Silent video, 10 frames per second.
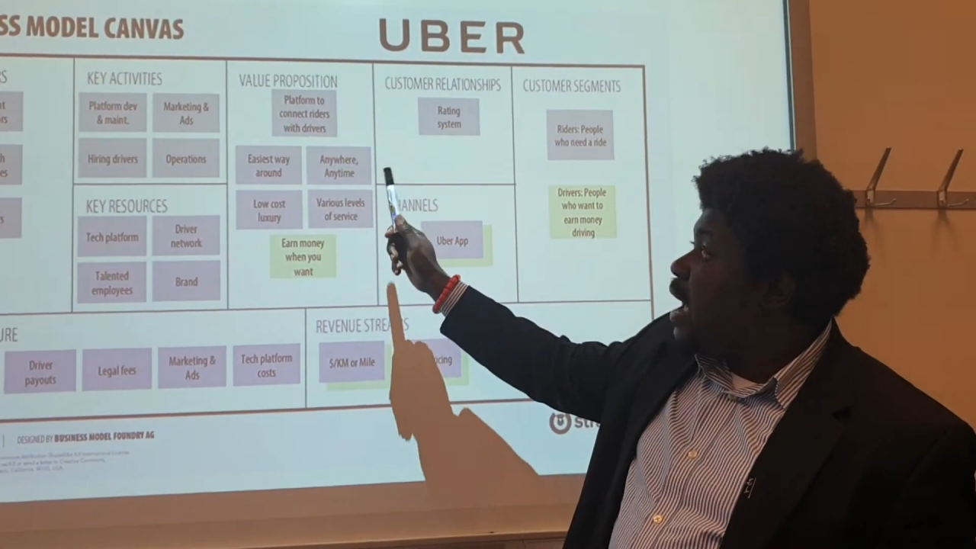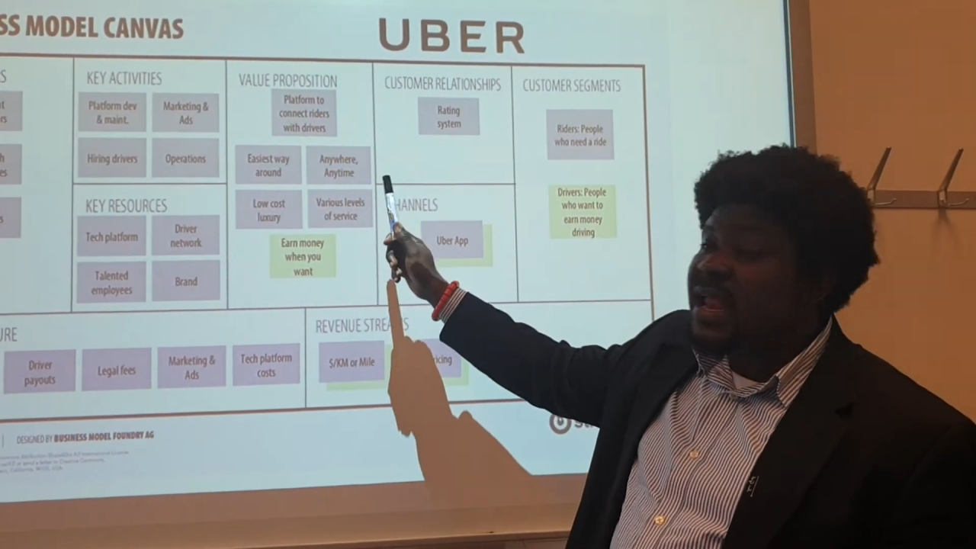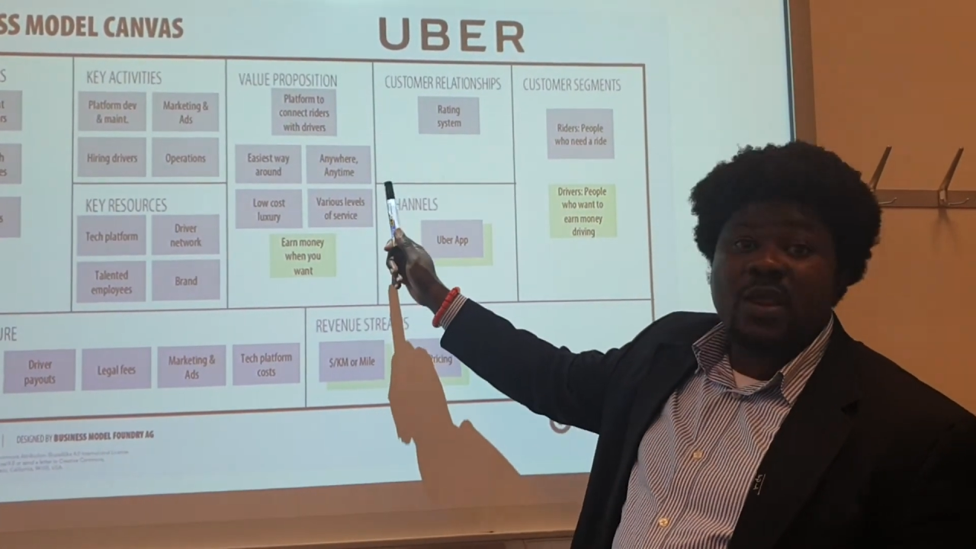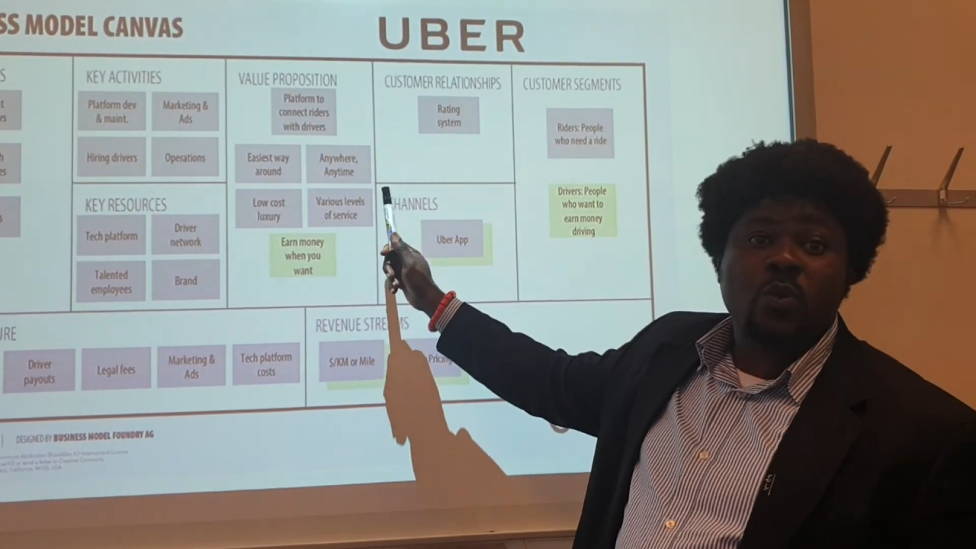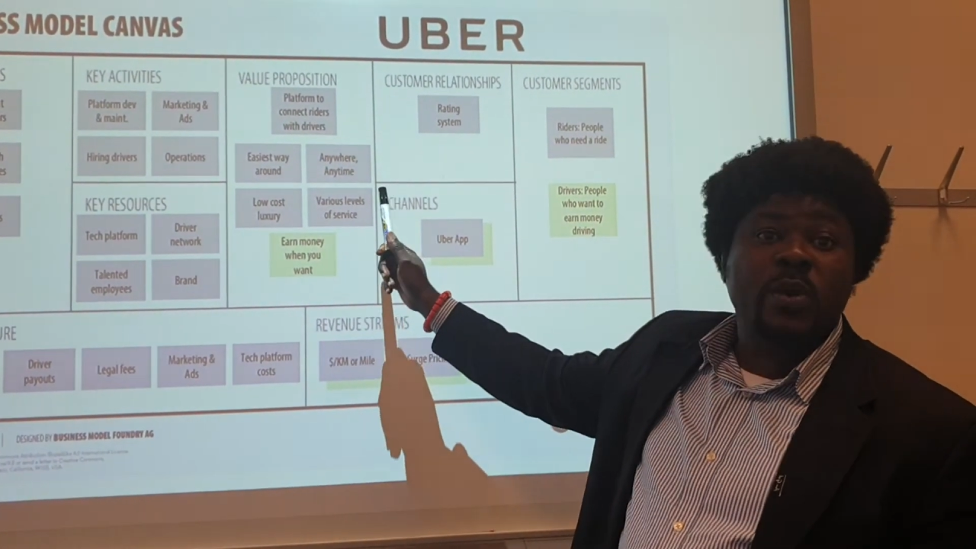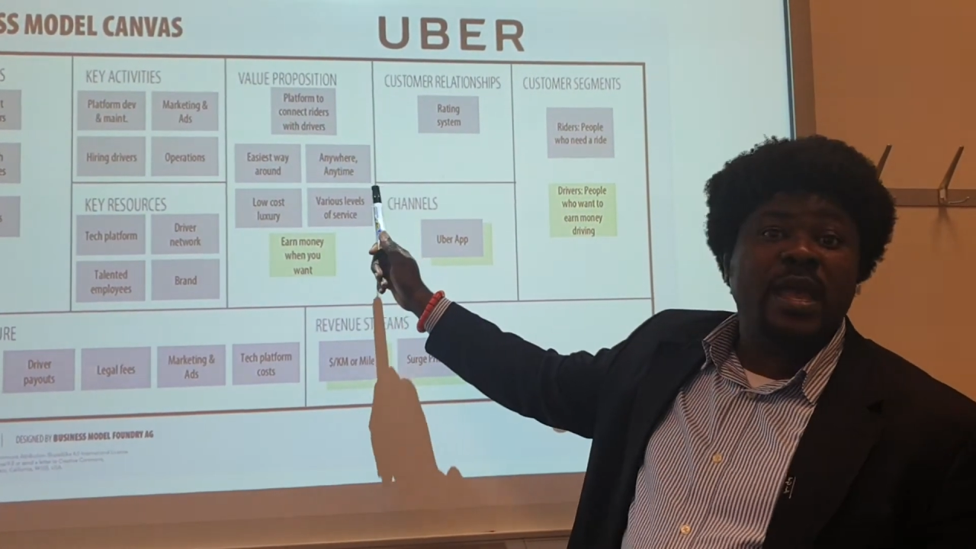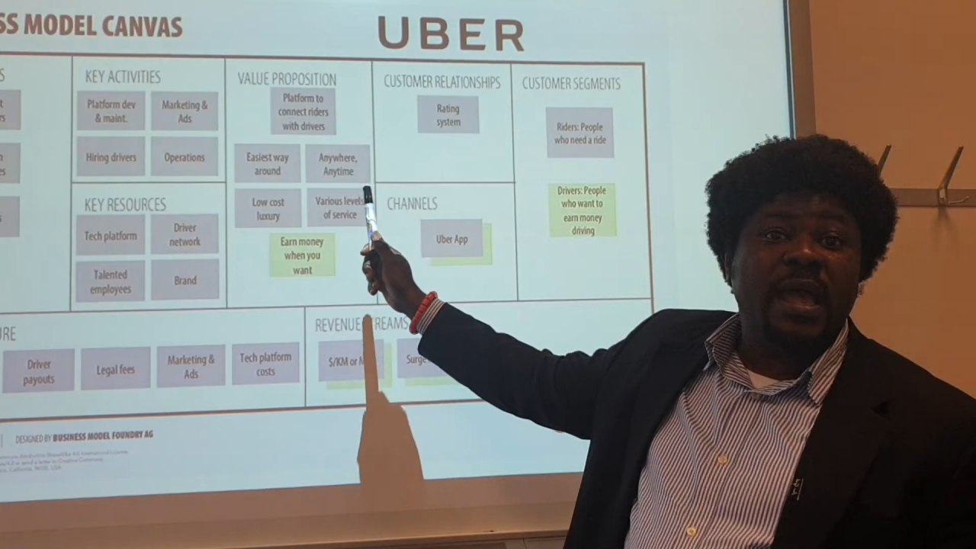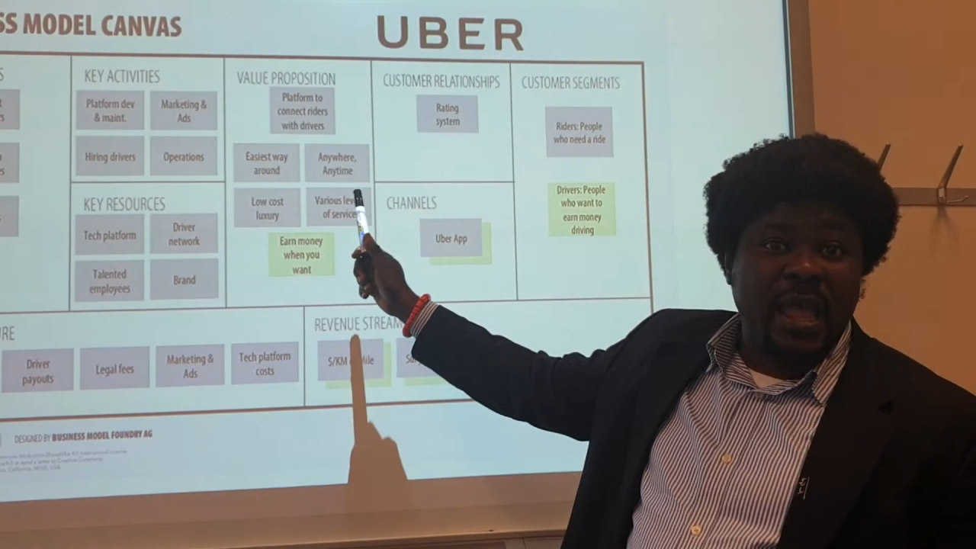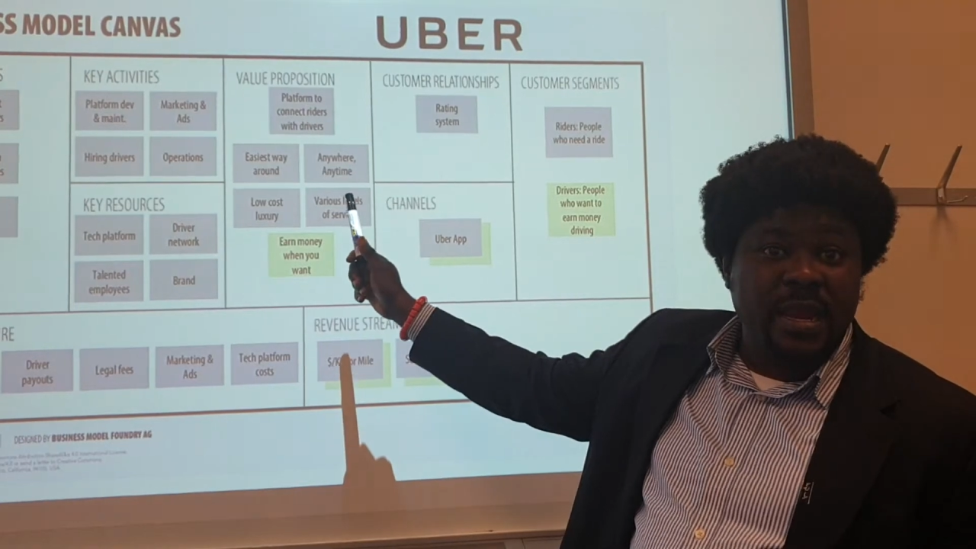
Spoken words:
Anywhere,